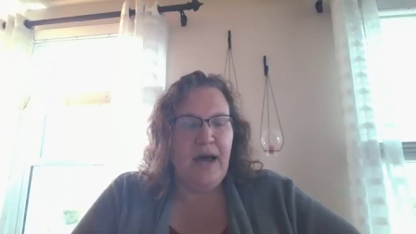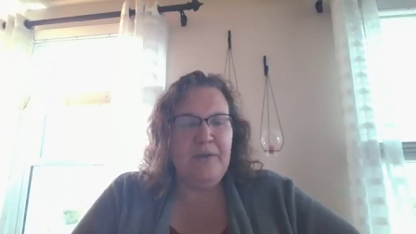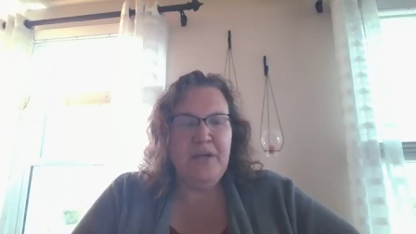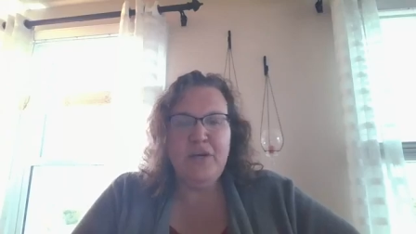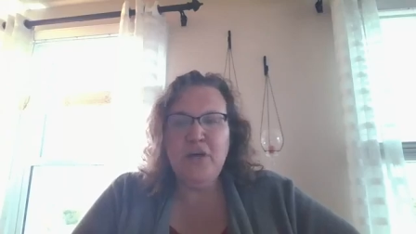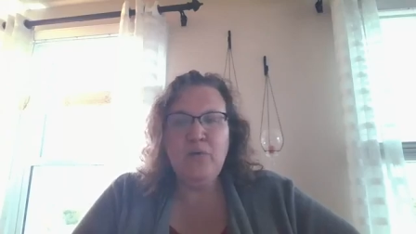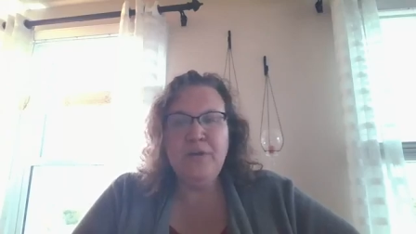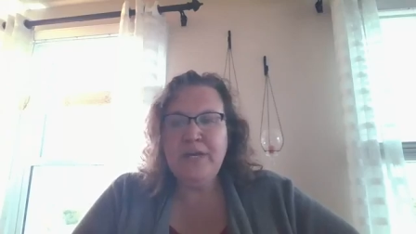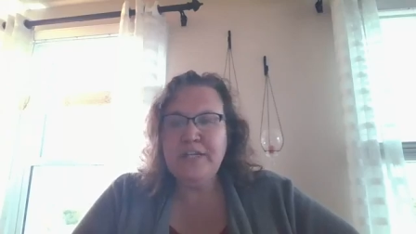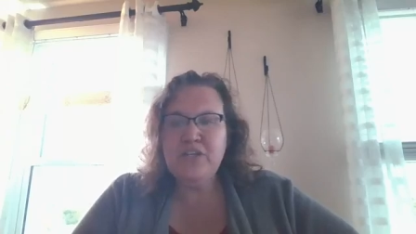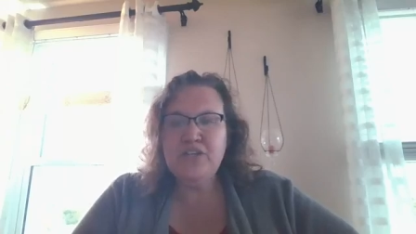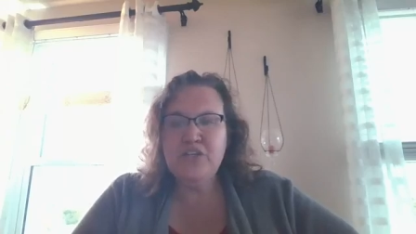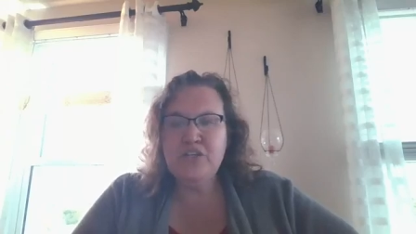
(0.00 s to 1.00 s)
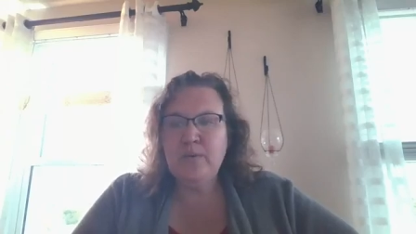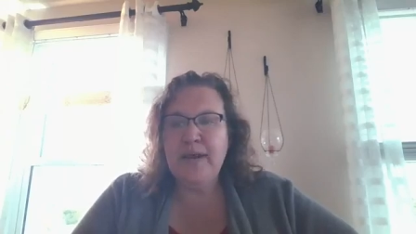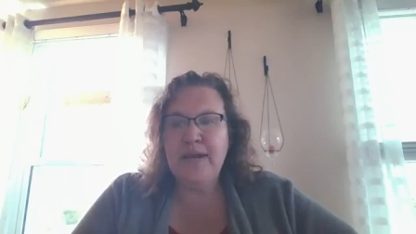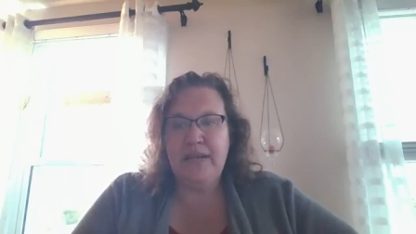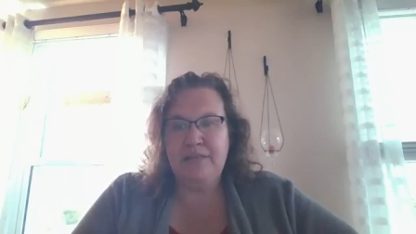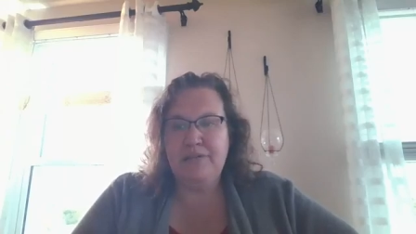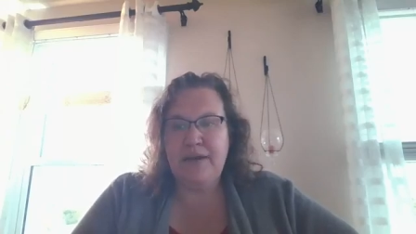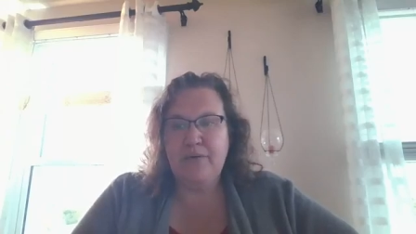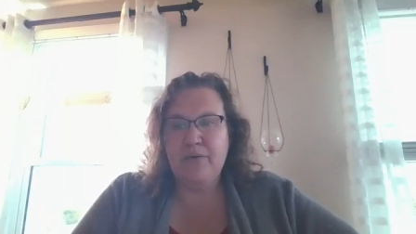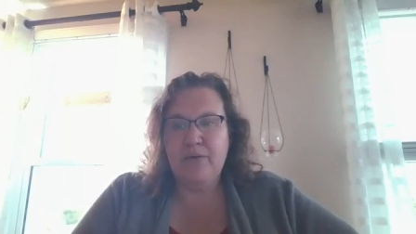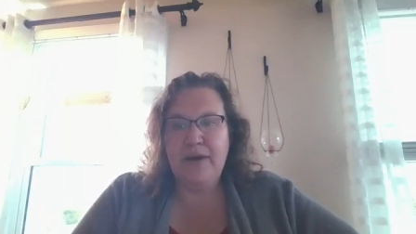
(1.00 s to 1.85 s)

I mean, you don't need to do anything.